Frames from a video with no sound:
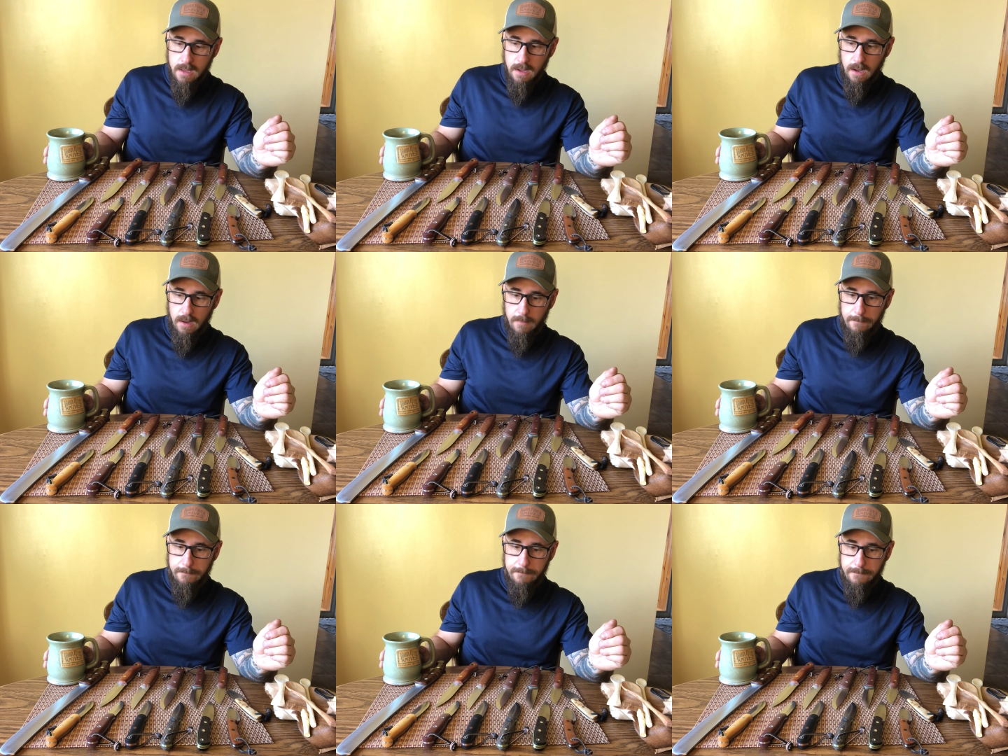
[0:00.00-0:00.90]

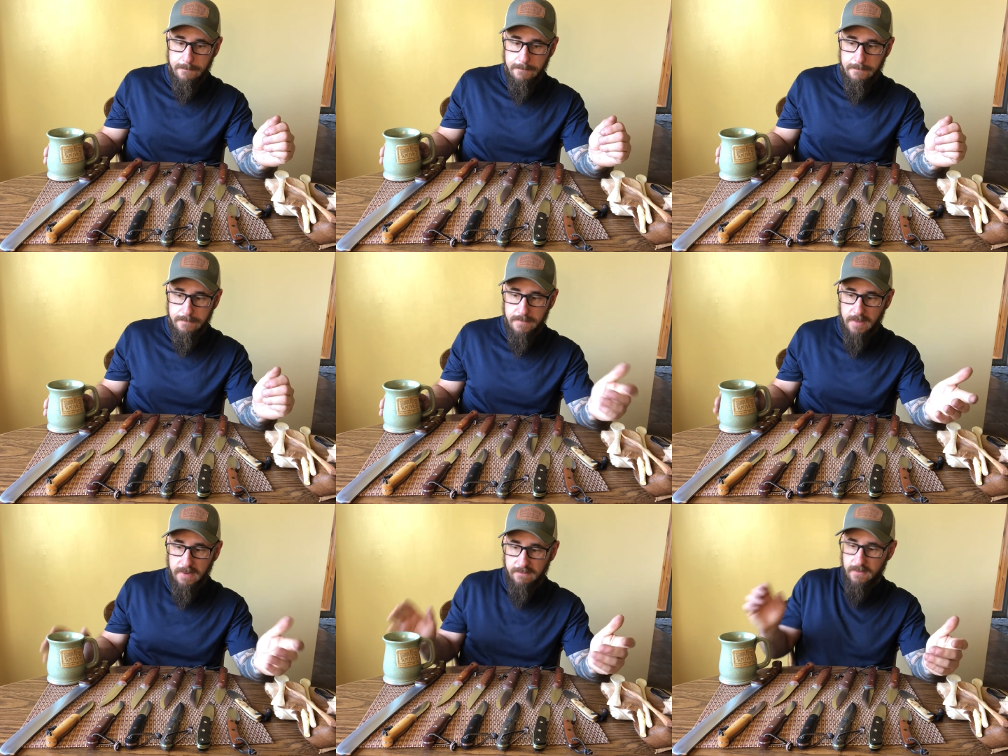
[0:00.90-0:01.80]
I
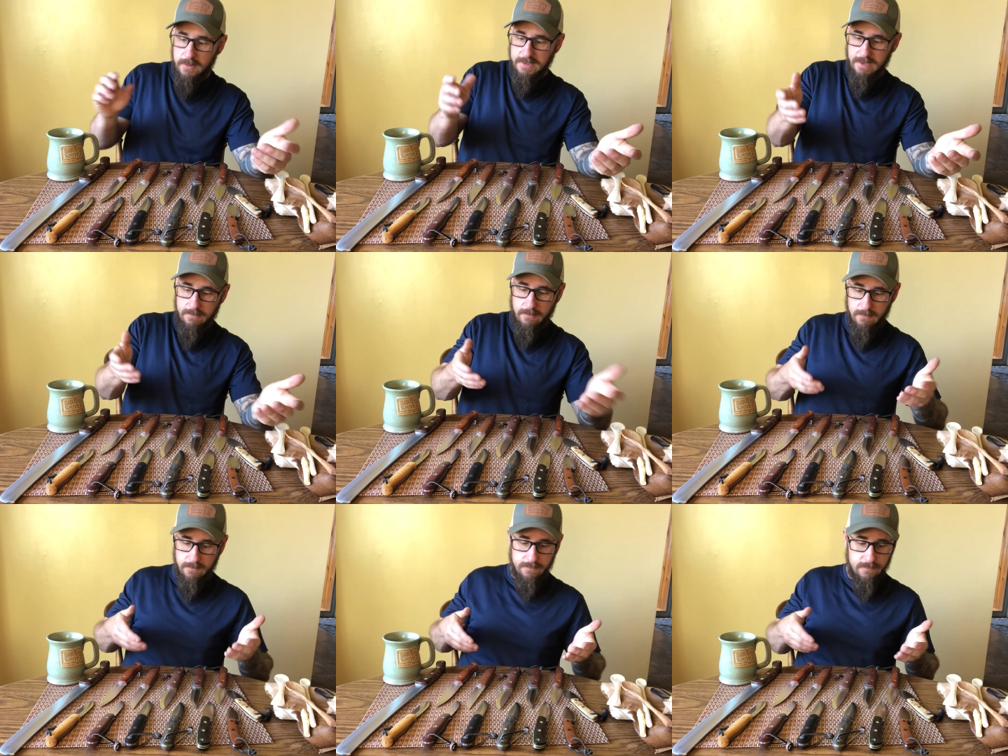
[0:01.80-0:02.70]
mean, for example,